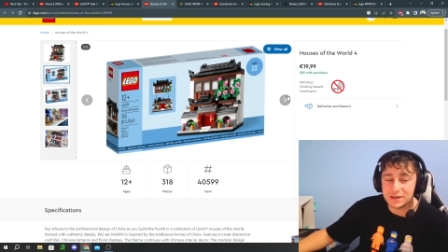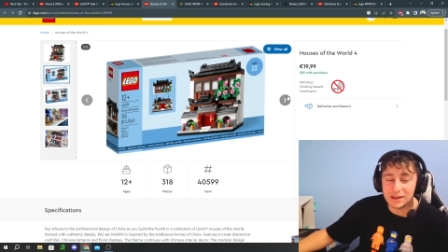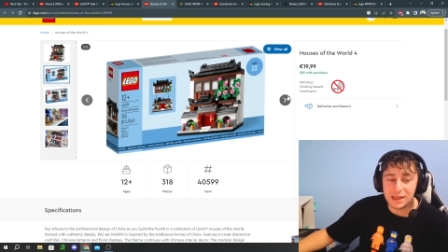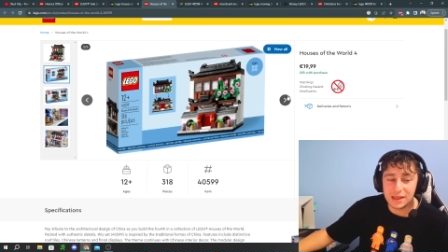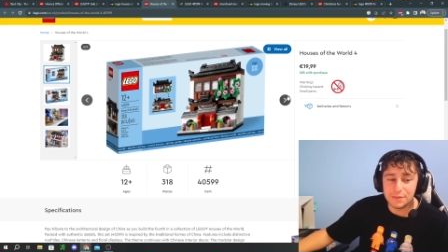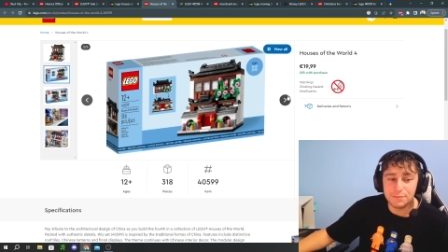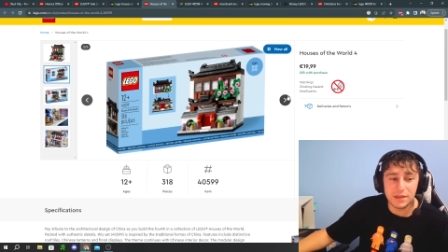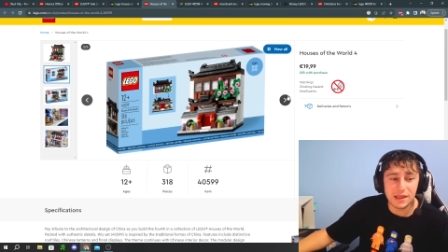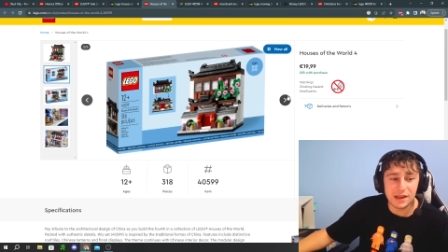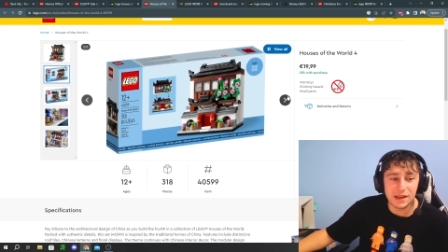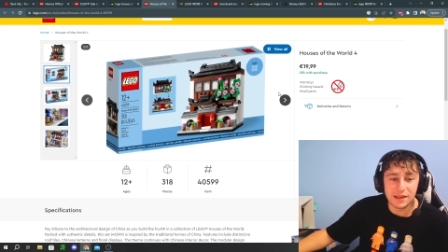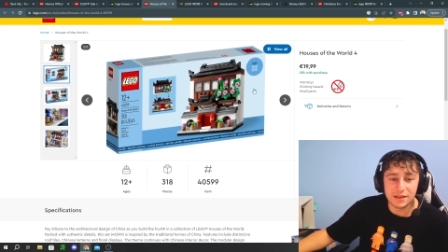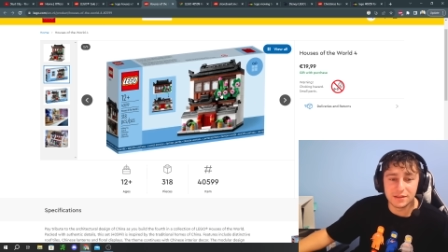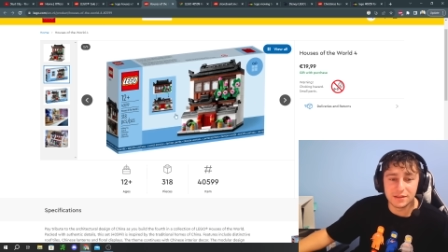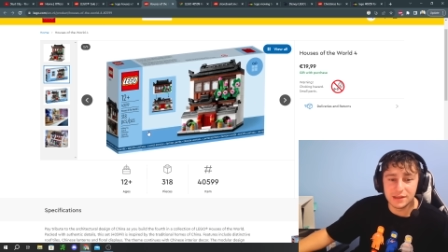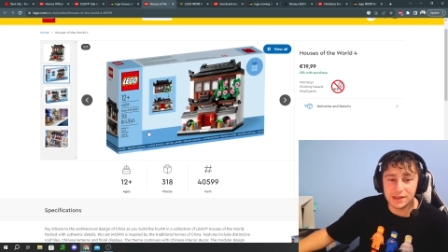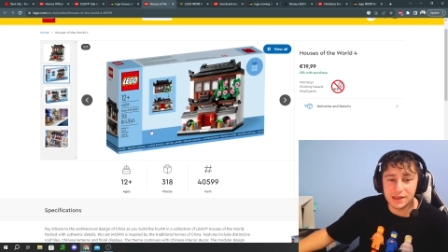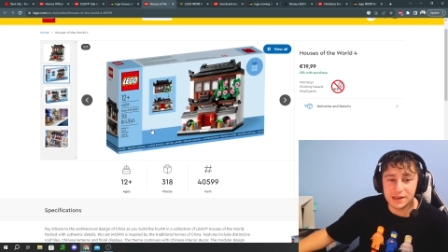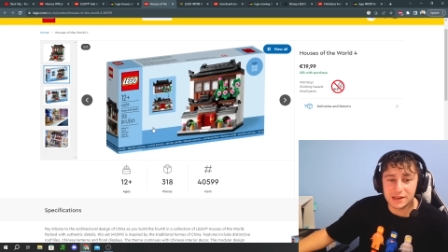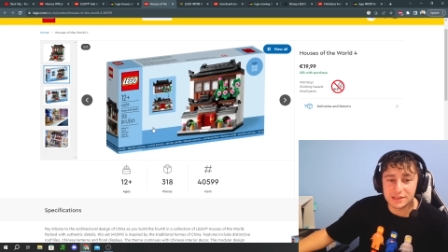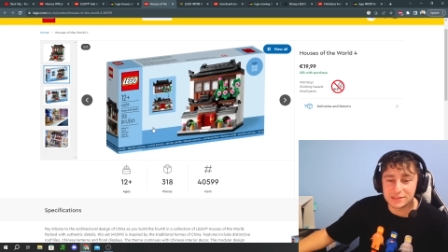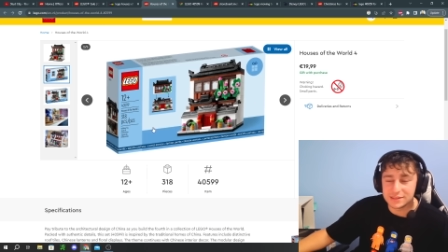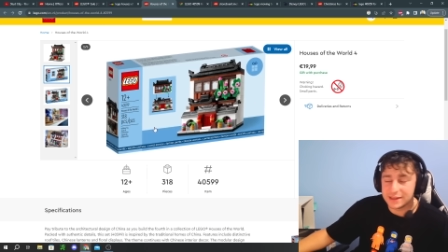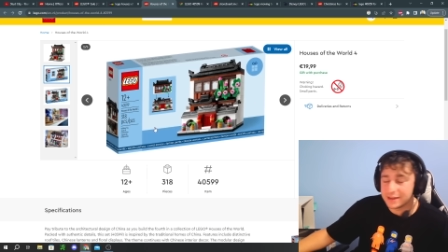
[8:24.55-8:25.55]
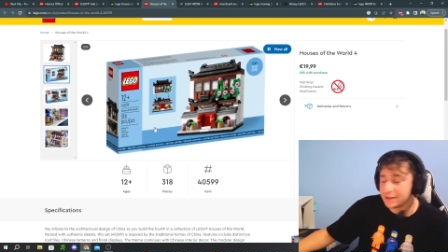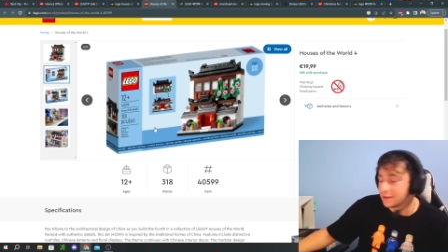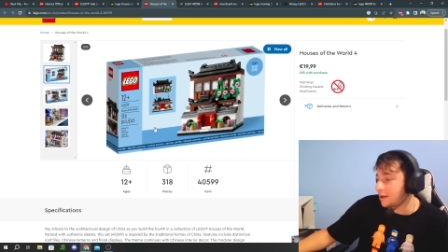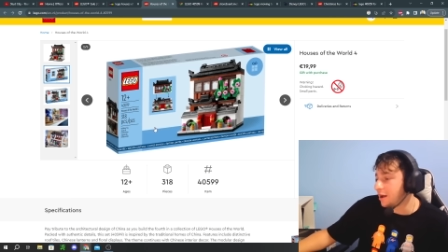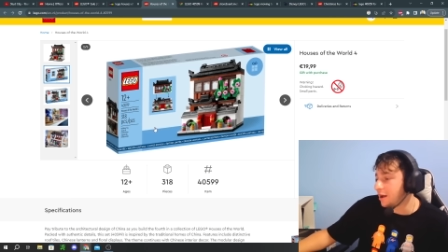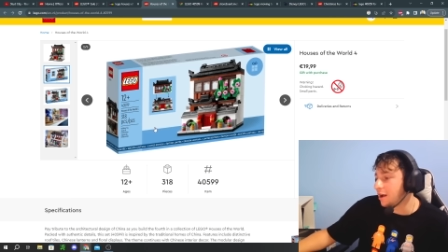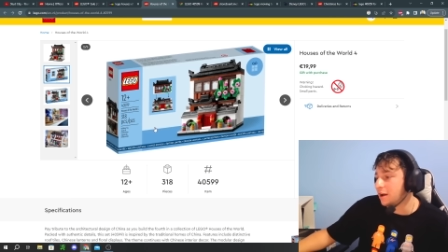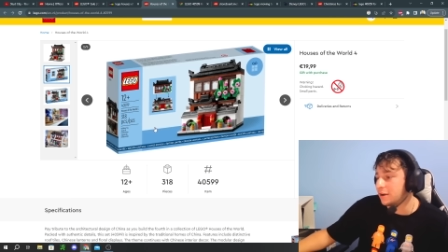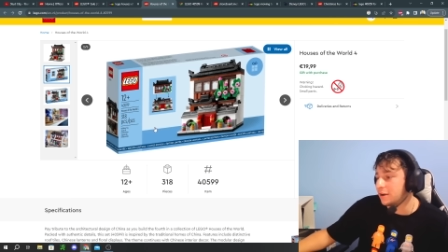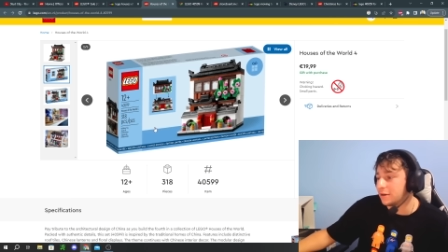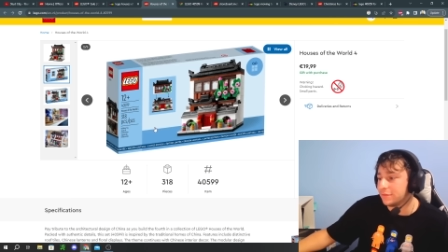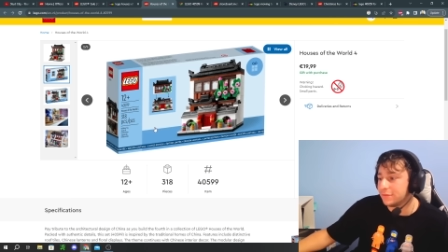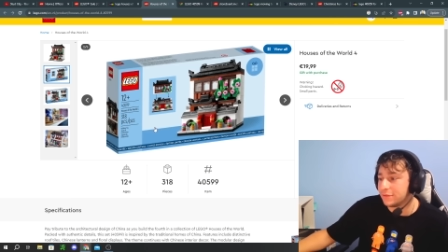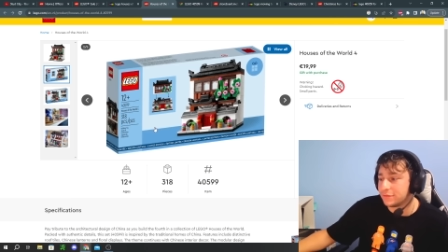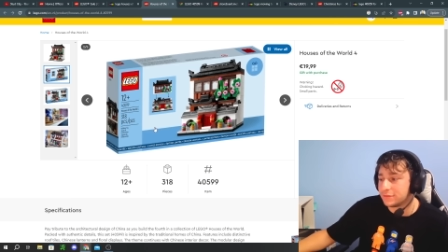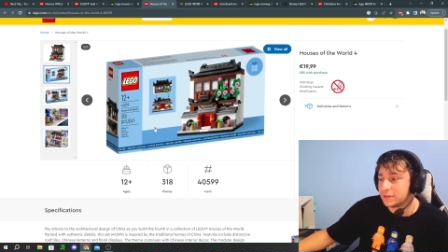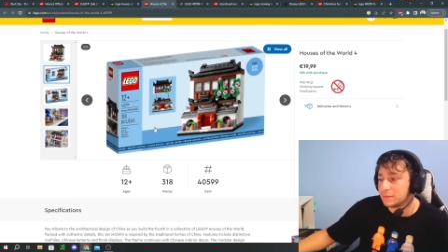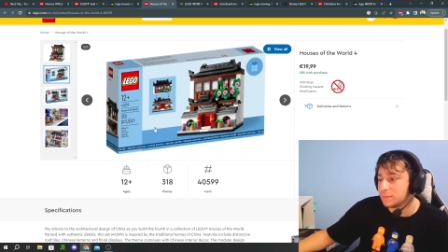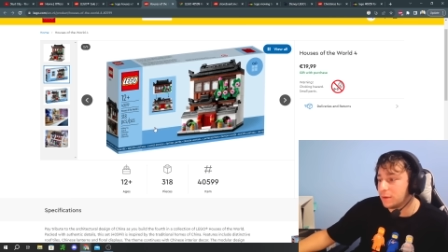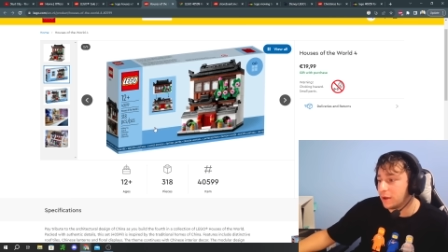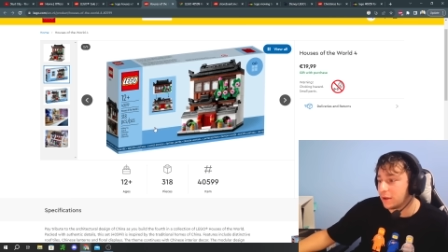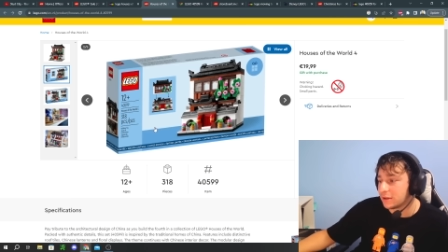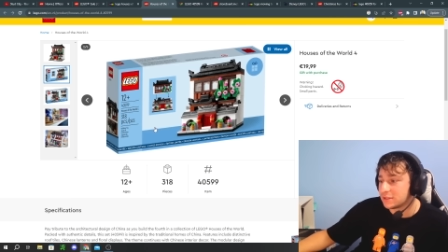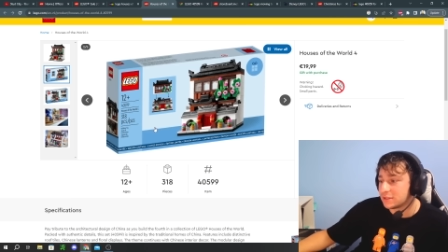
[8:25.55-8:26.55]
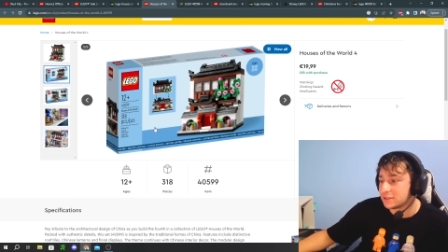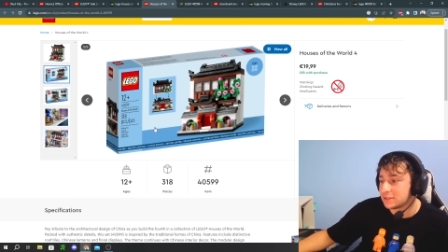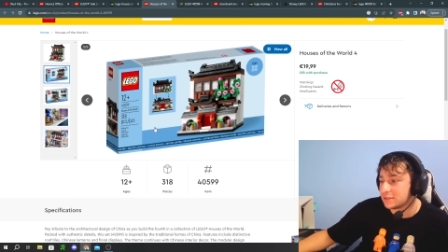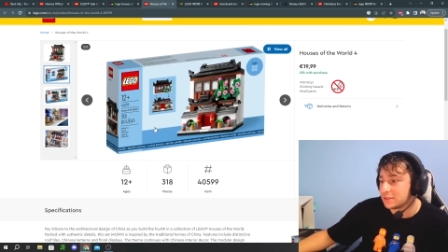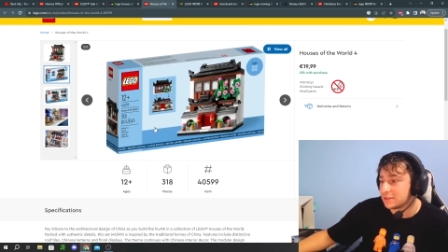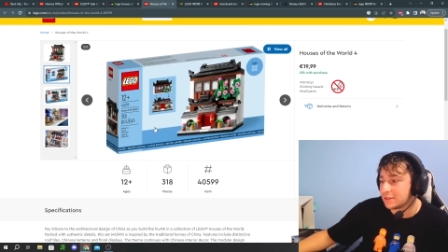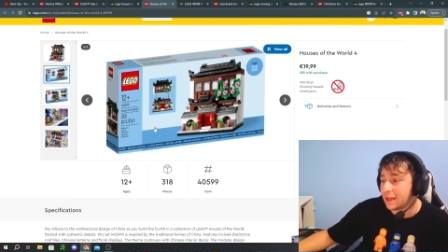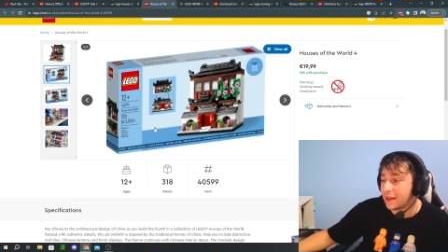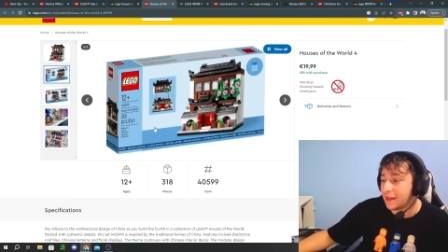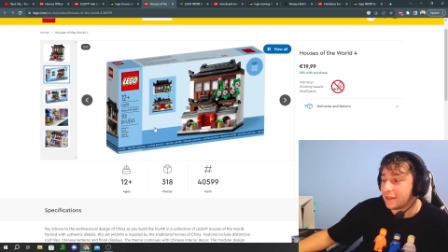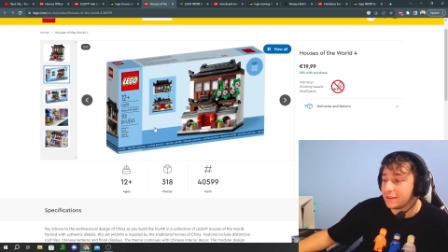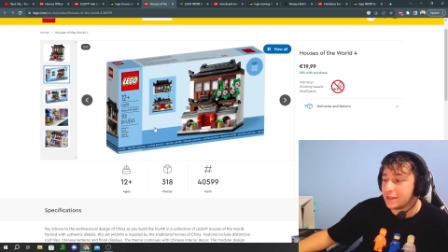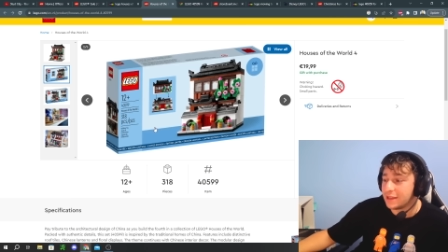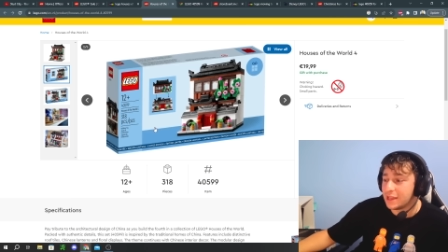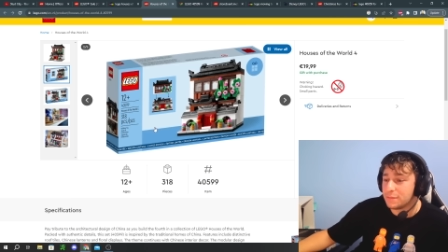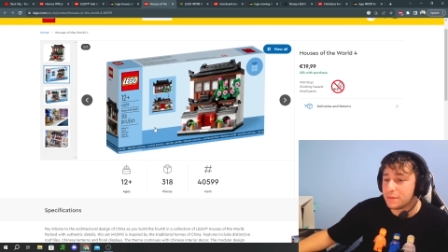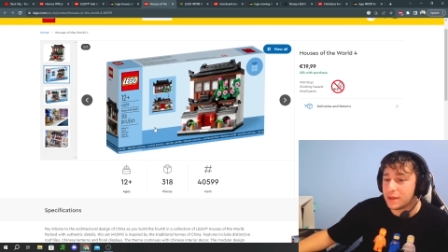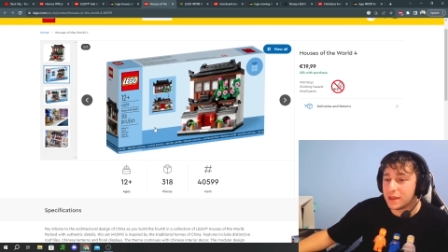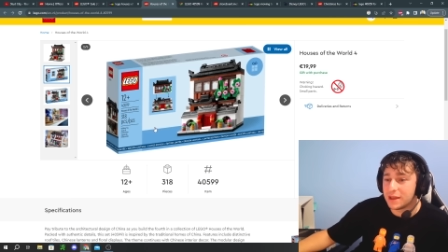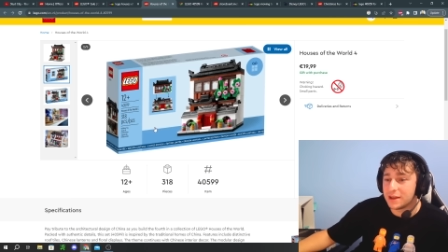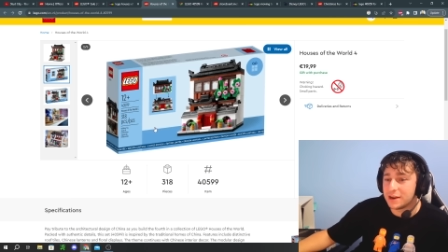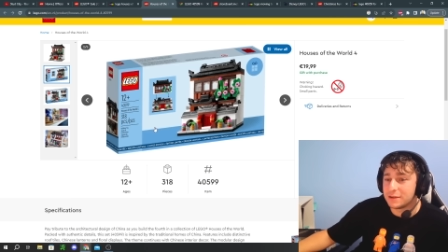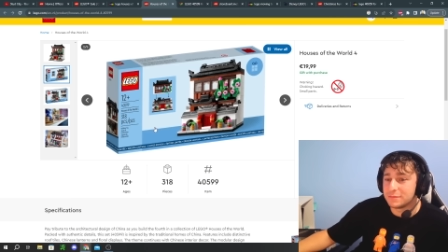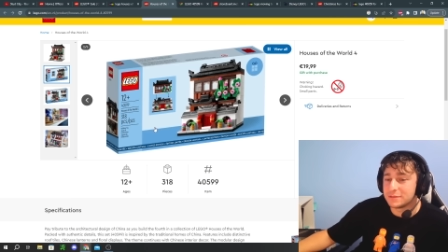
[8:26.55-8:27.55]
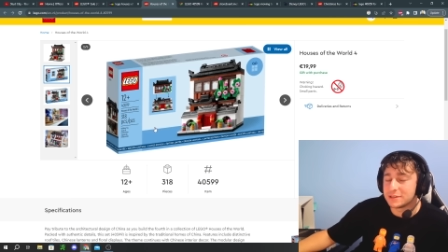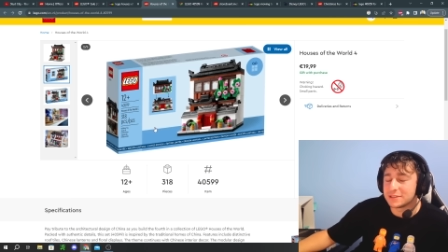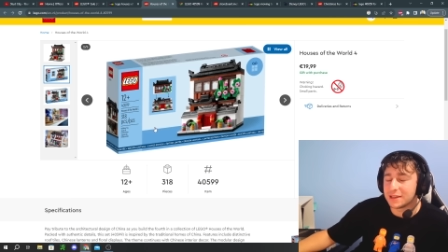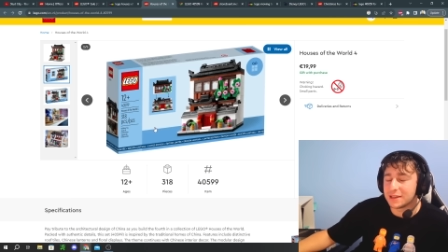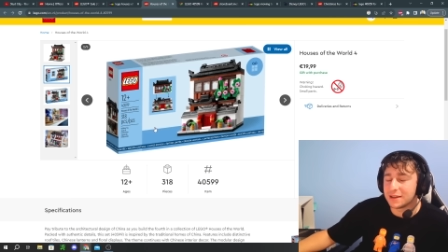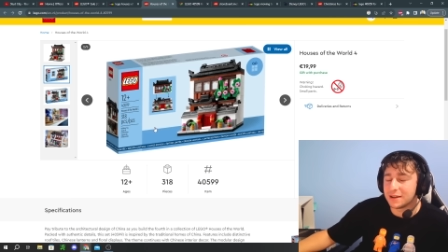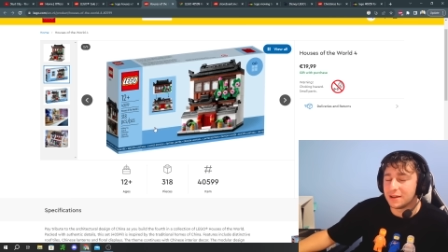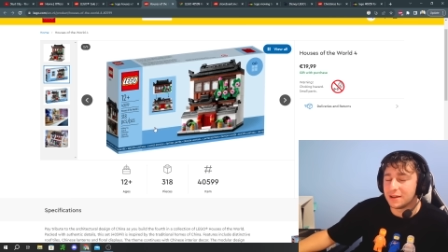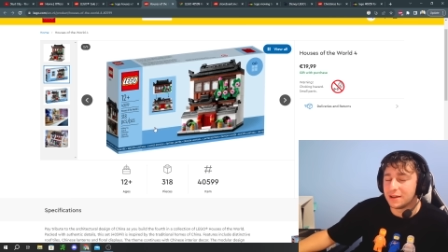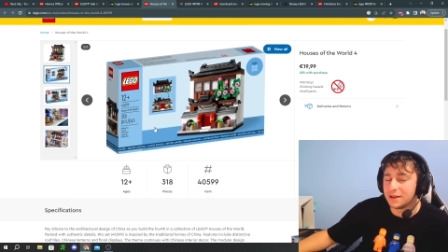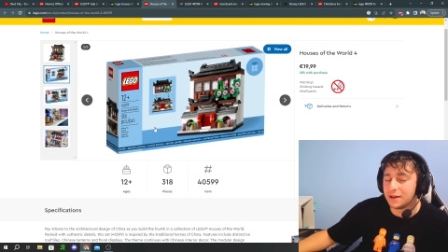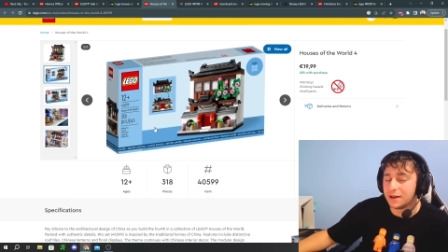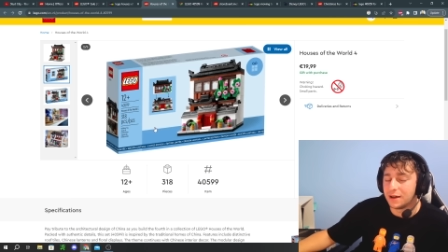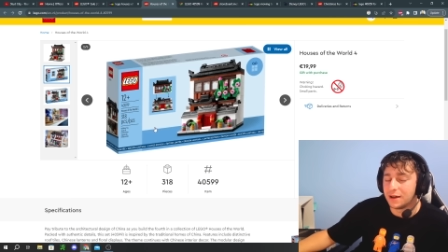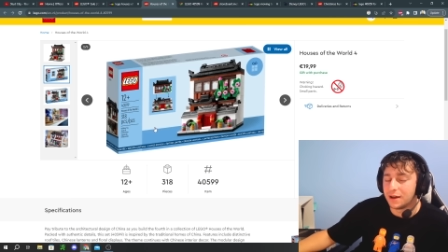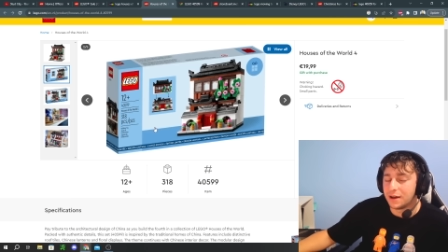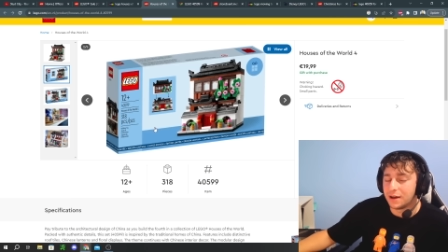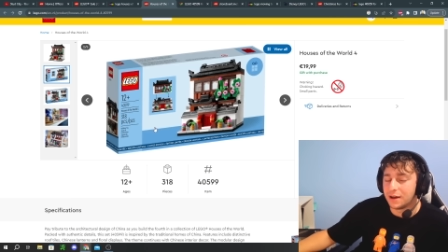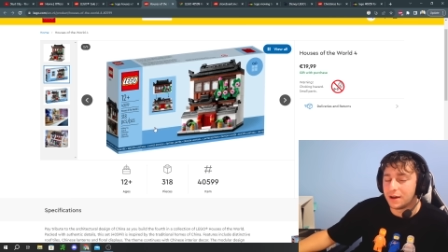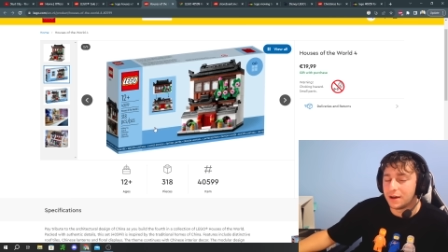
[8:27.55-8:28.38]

immediately and it's like one hundred fifty bucks on eBay and I'm just like, oh,